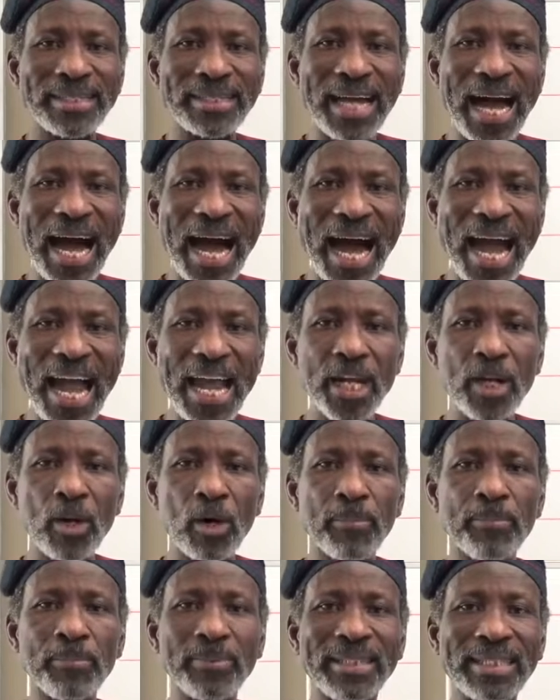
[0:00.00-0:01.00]
tied
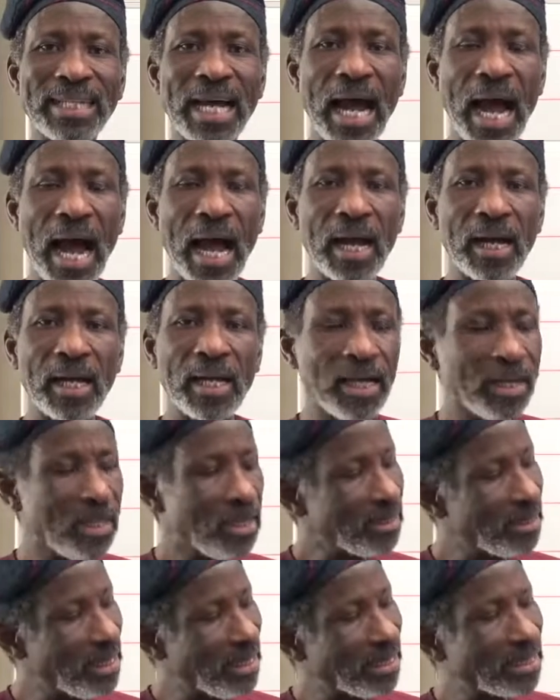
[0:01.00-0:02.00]
up Ta.
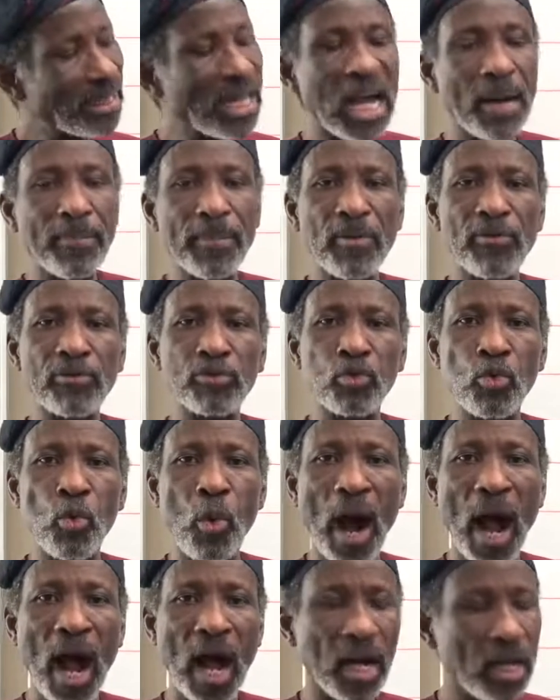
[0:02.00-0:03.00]
This is Ta
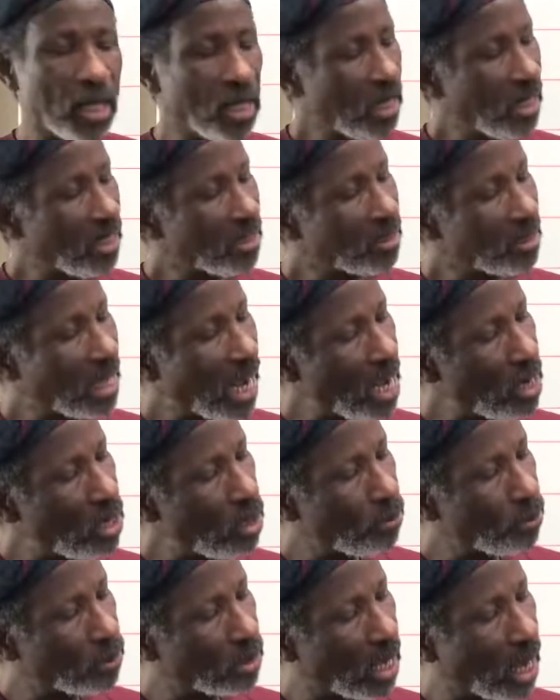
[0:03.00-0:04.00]
maftuha. Tied
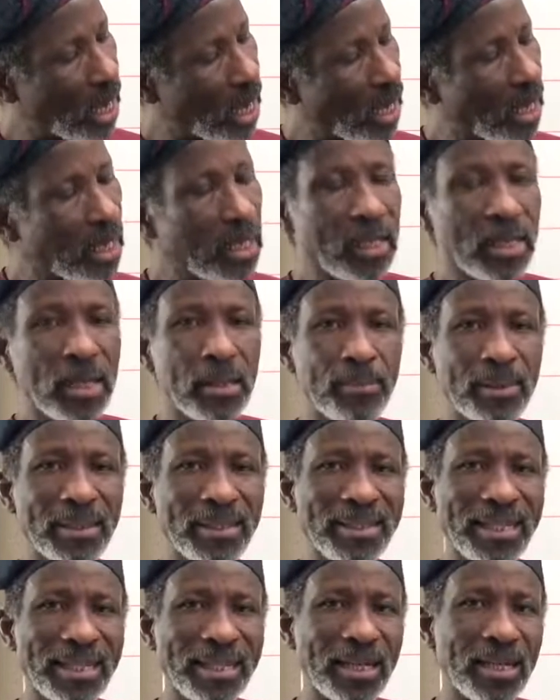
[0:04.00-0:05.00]
up Ta,
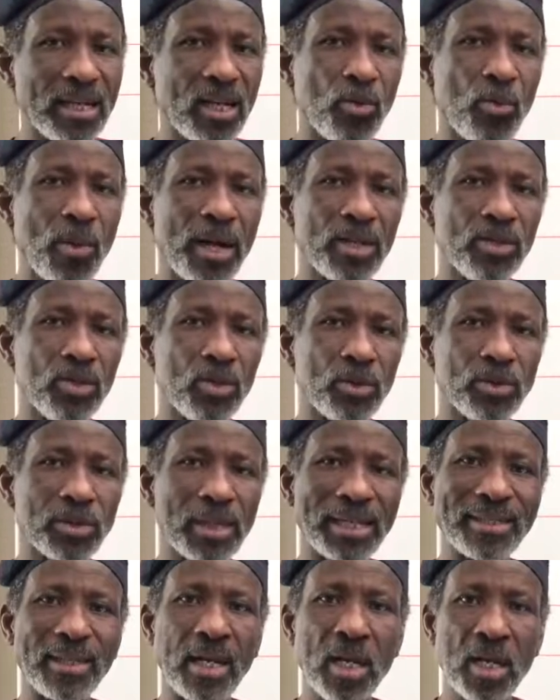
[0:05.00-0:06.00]
particularly when you
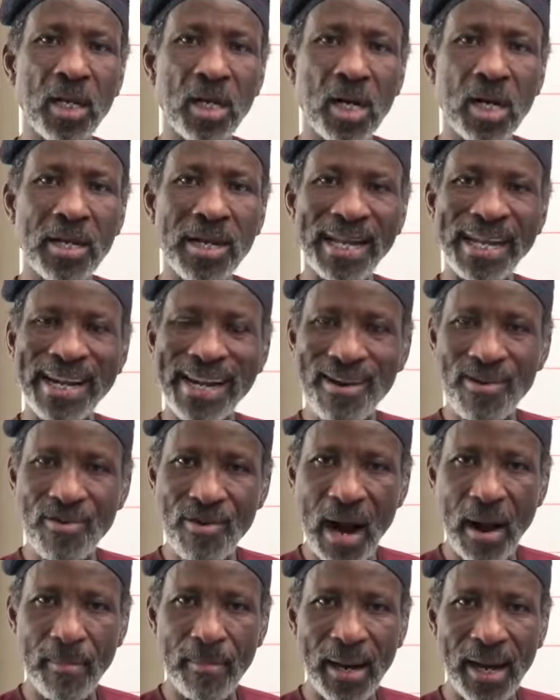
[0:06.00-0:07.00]
start learning
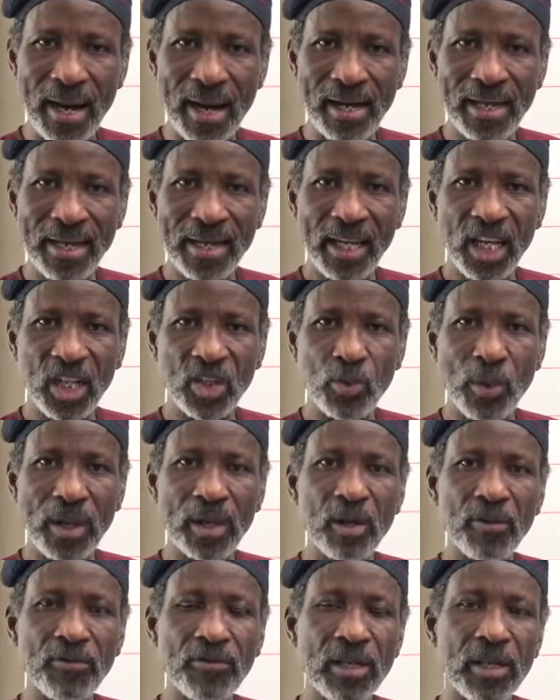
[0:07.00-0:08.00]
grammar, is
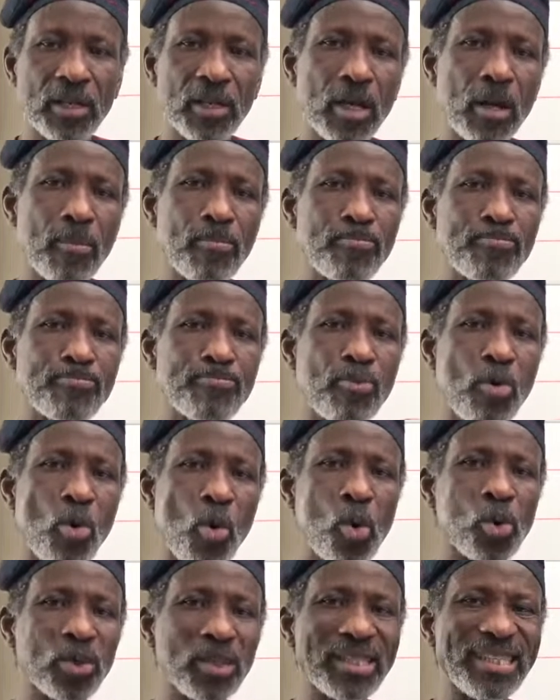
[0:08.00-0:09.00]
one of the
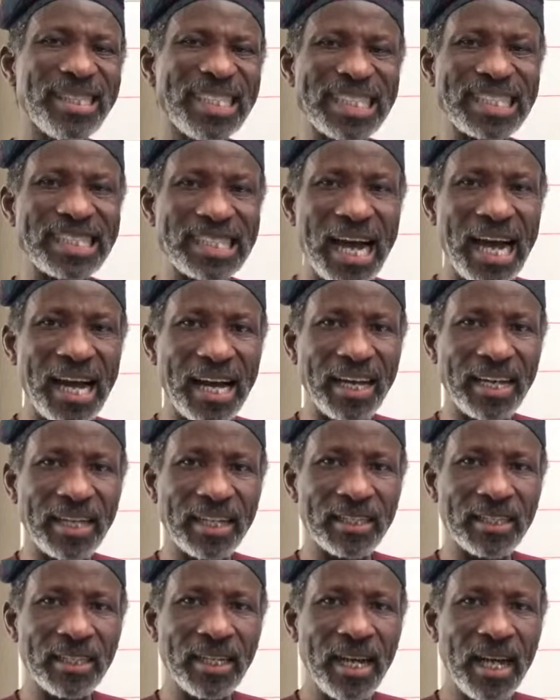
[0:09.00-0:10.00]
important
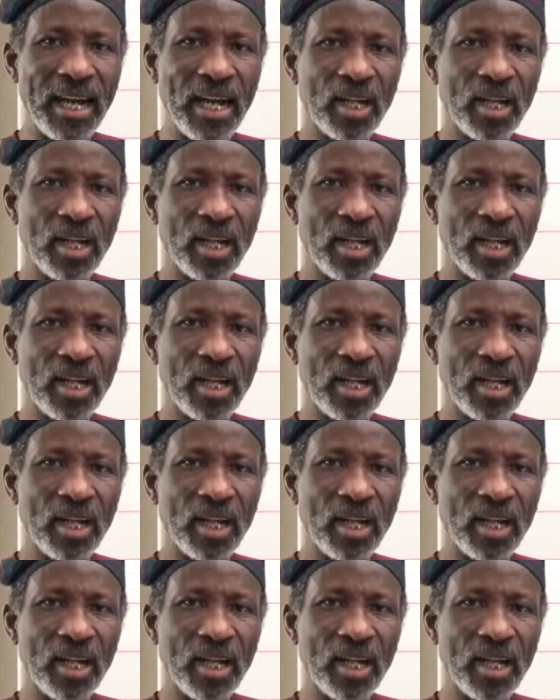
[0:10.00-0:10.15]
signs